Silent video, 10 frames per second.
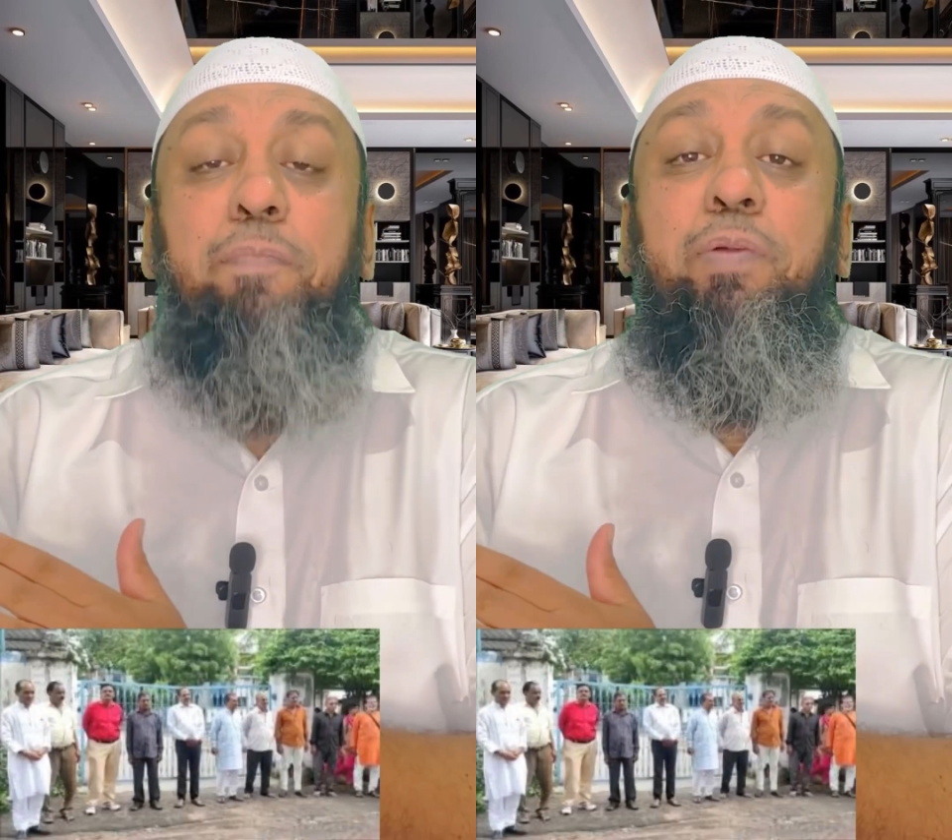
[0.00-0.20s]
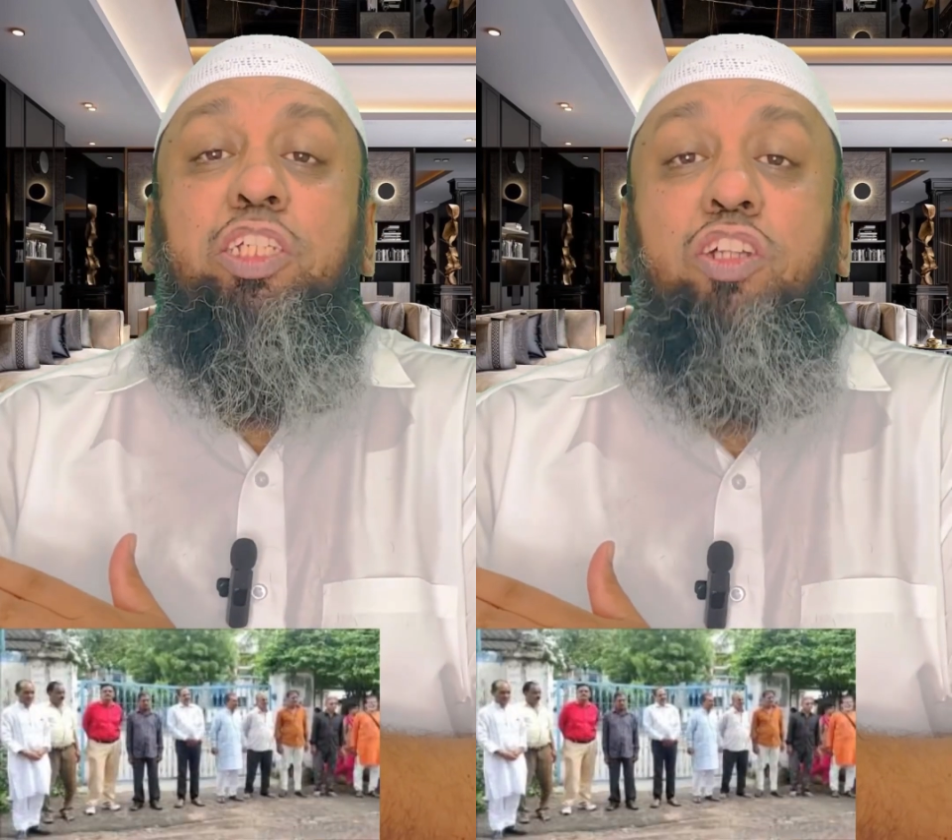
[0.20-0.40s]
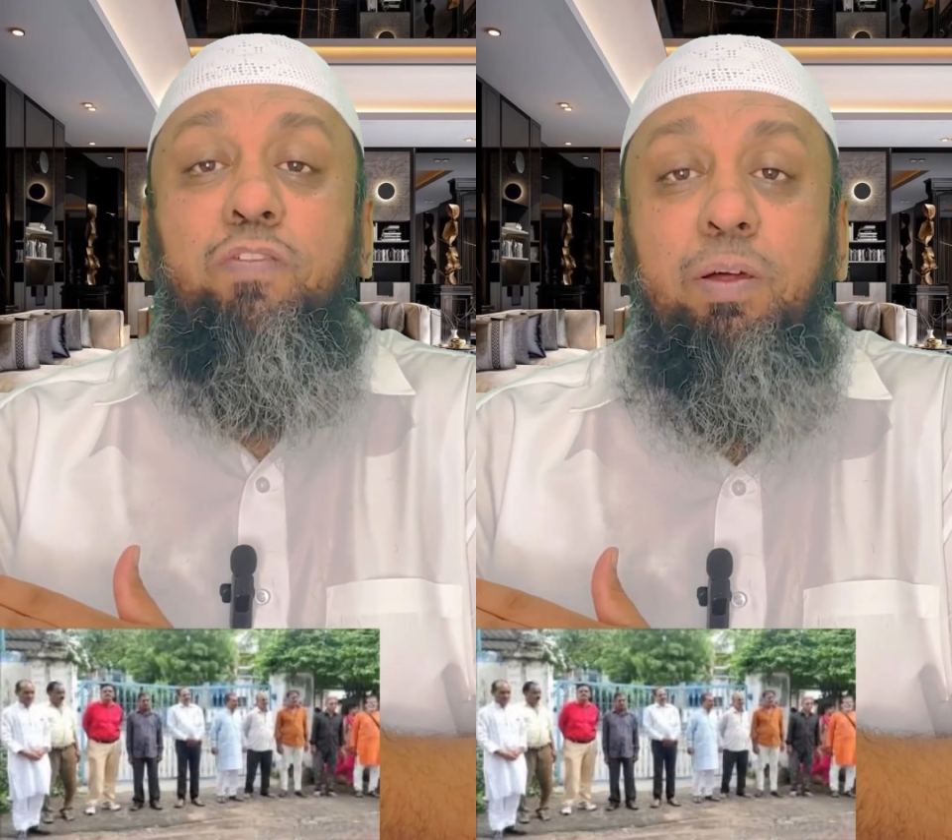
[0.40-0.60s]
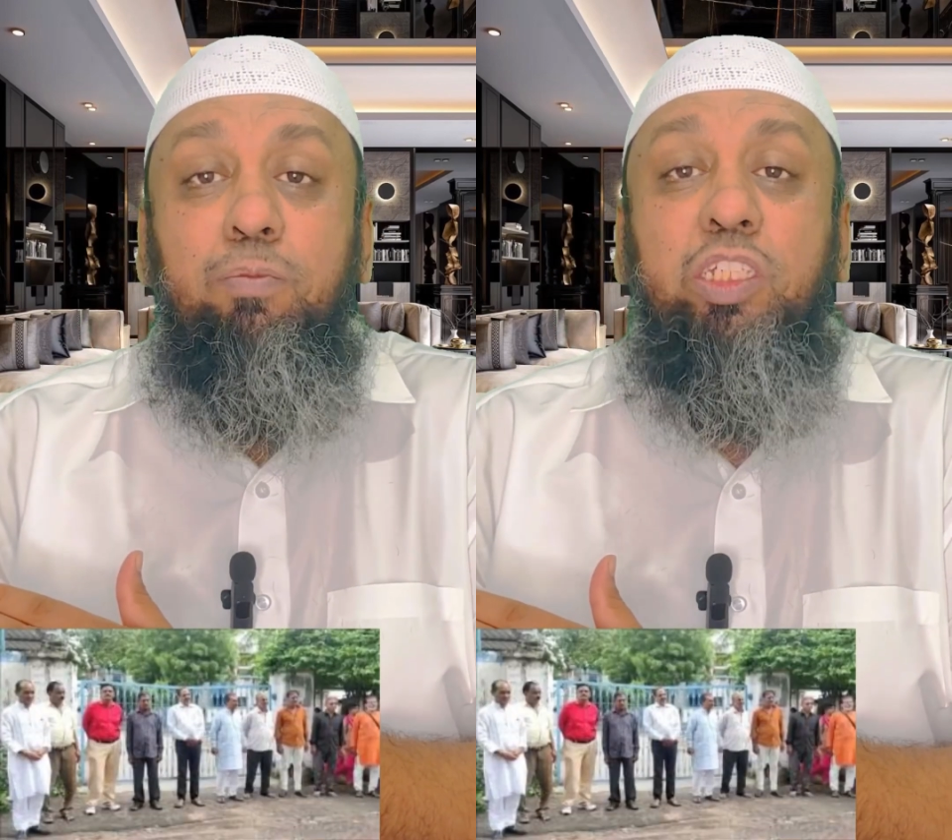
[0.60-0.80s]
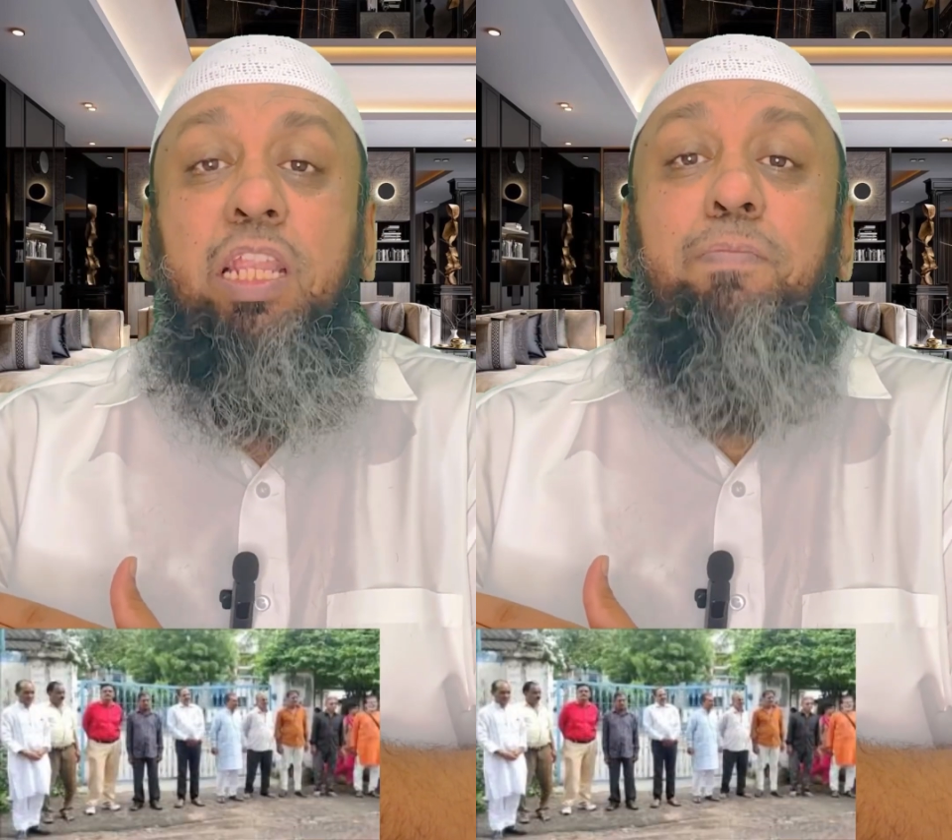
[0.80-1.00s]
rapist of
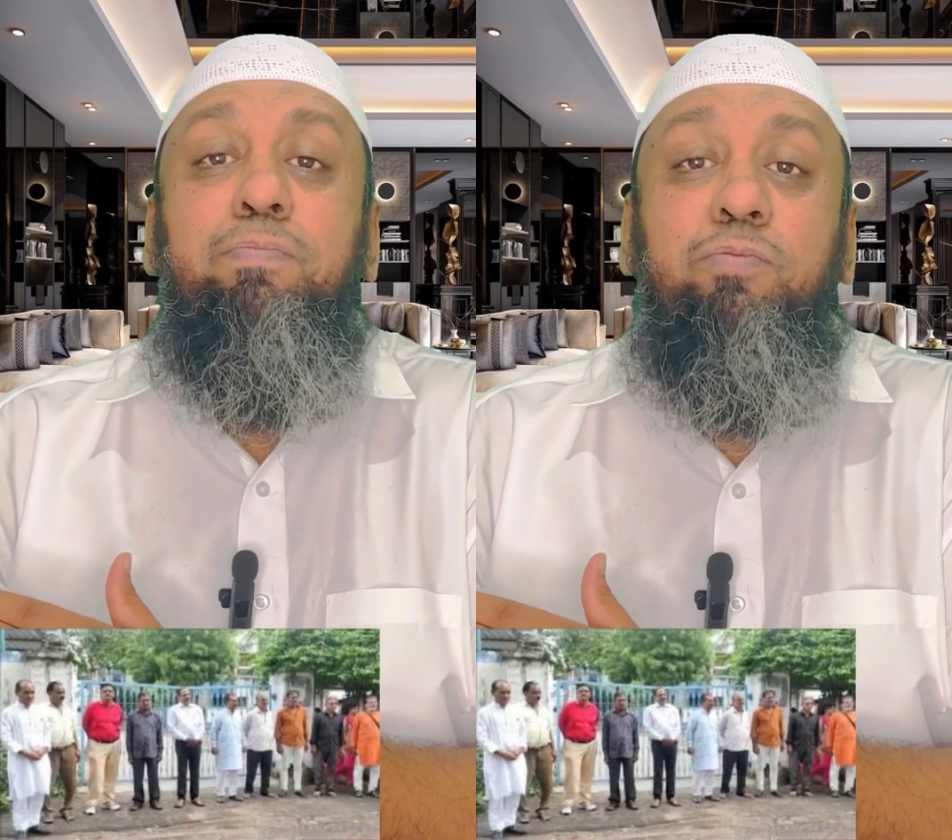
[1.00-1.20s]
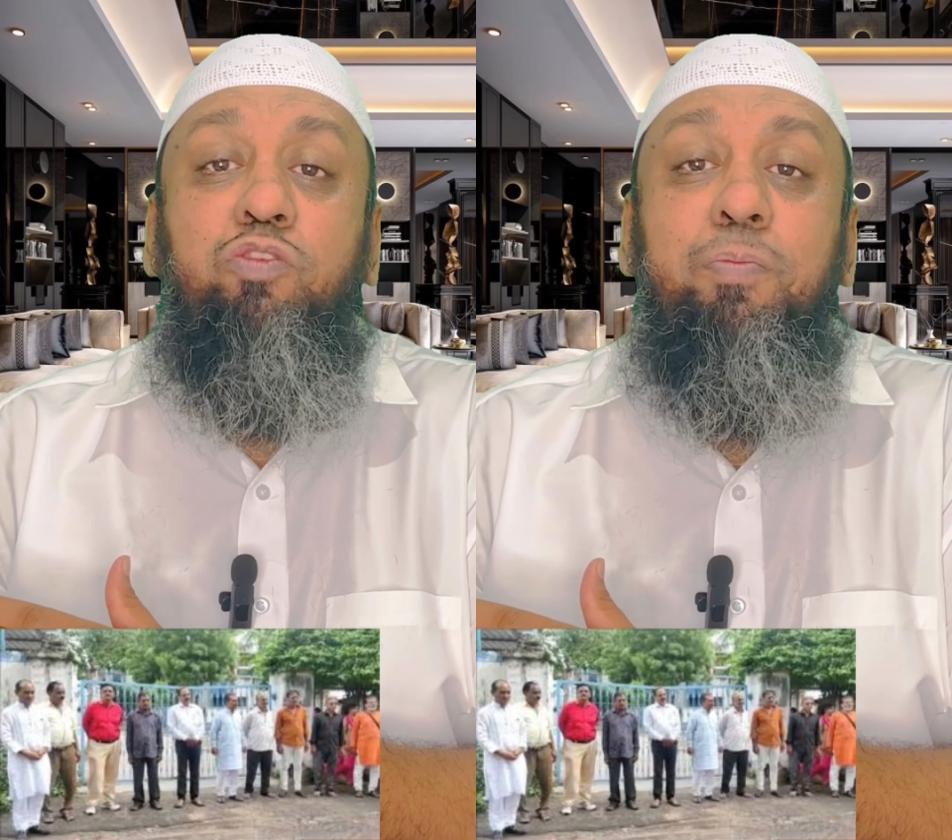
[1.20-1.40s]
the Muslim